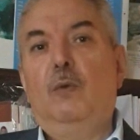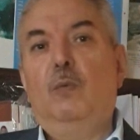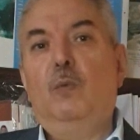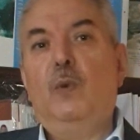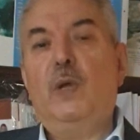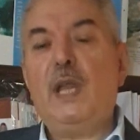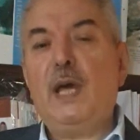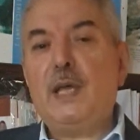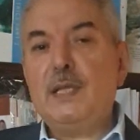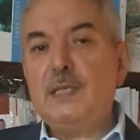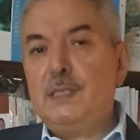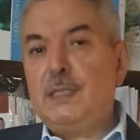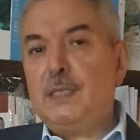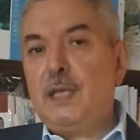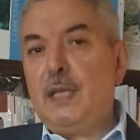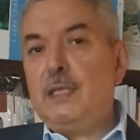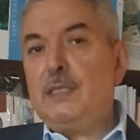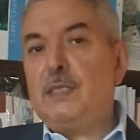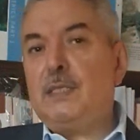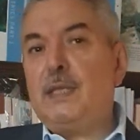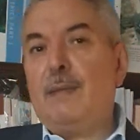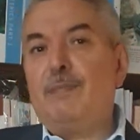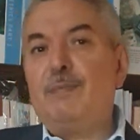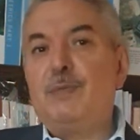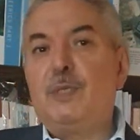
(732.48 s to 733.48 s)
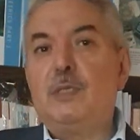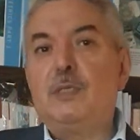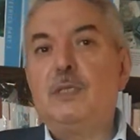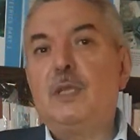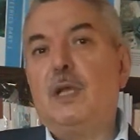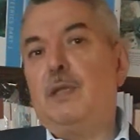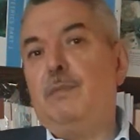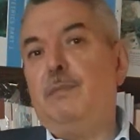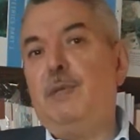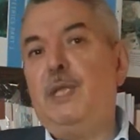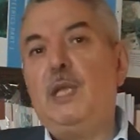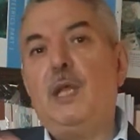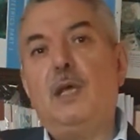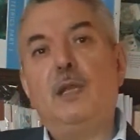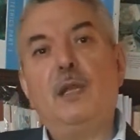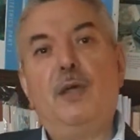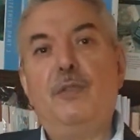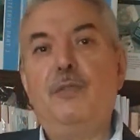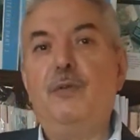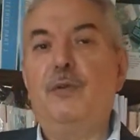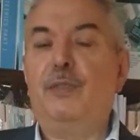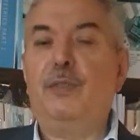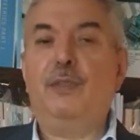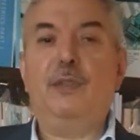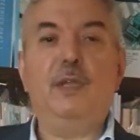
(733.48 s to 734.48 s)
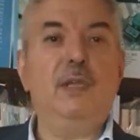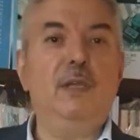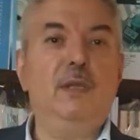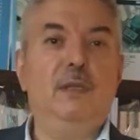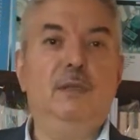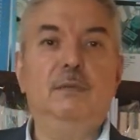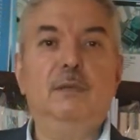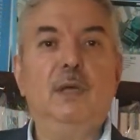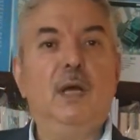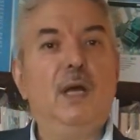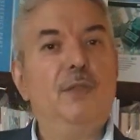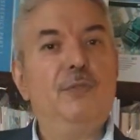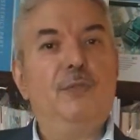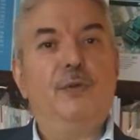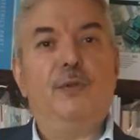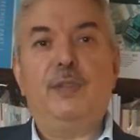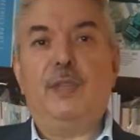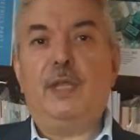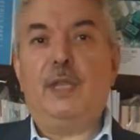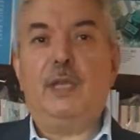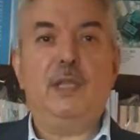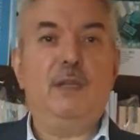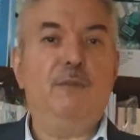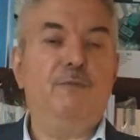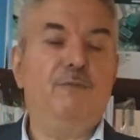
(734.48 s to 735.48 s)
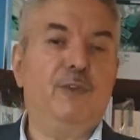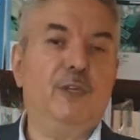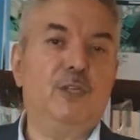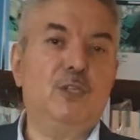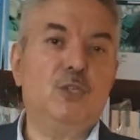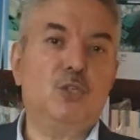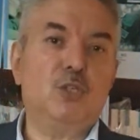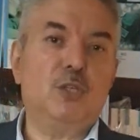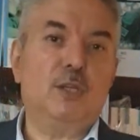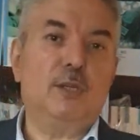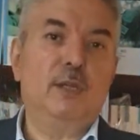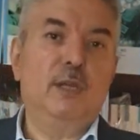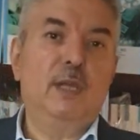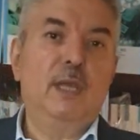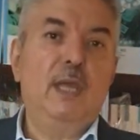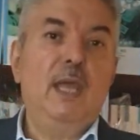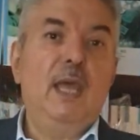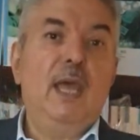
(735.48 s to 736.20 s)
When I say sepsis, I mean another thing other than infection.